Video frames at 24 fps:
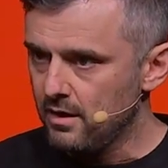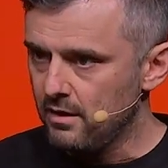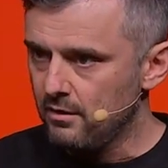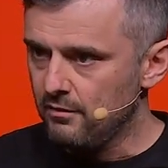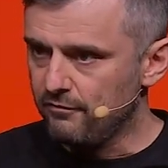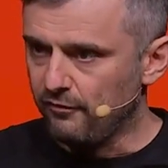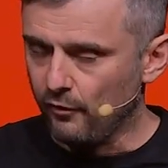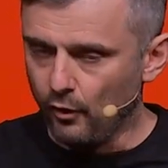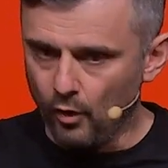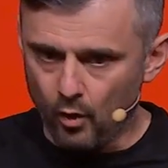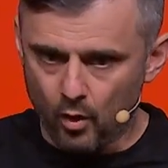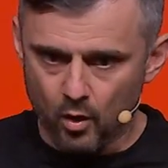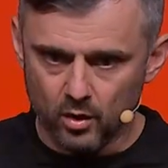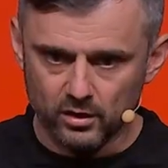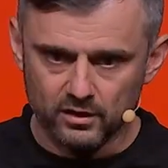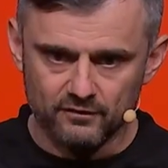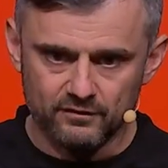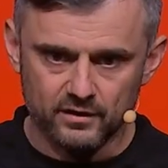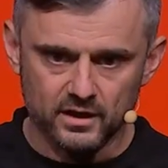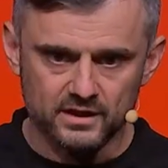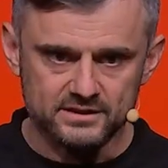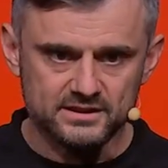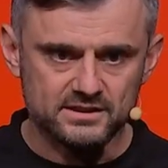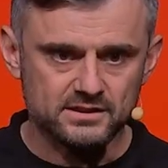for all
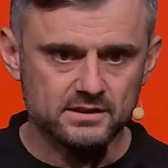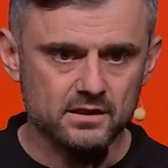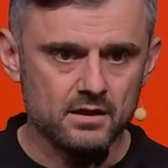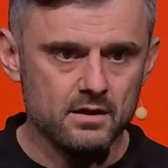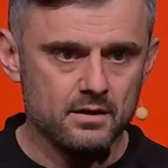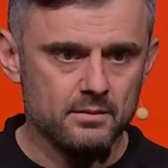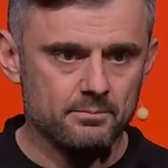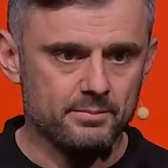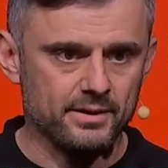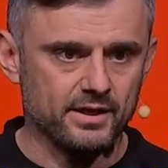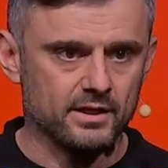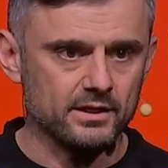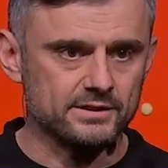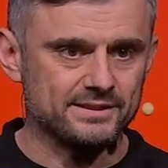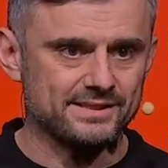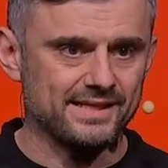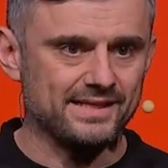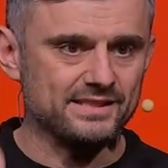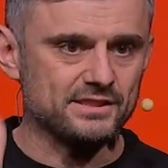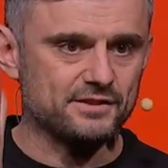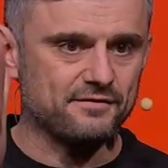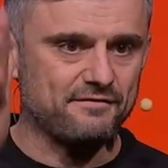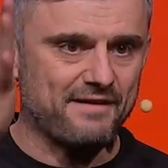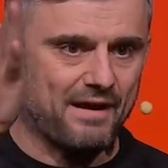of us because
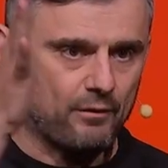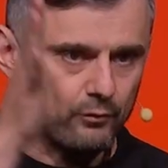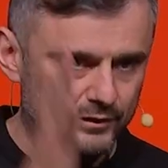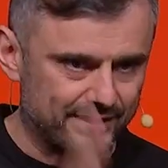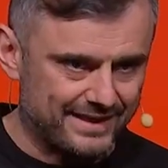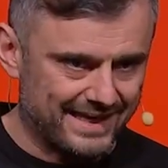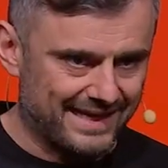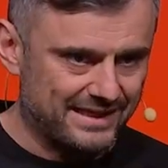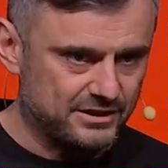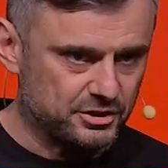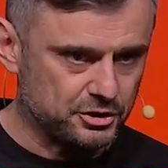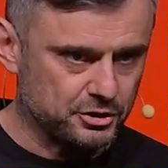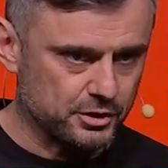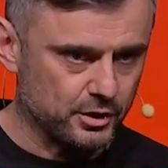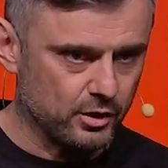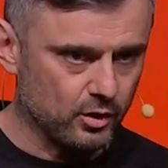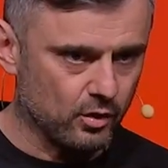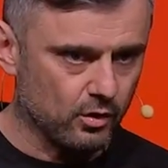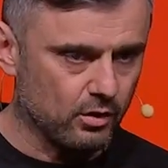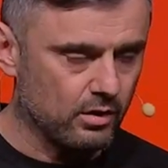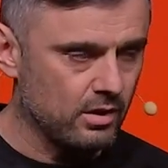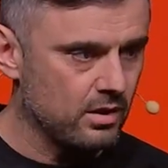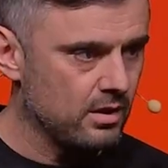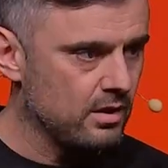it is
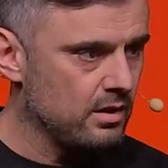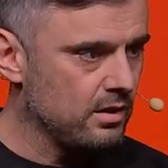foundational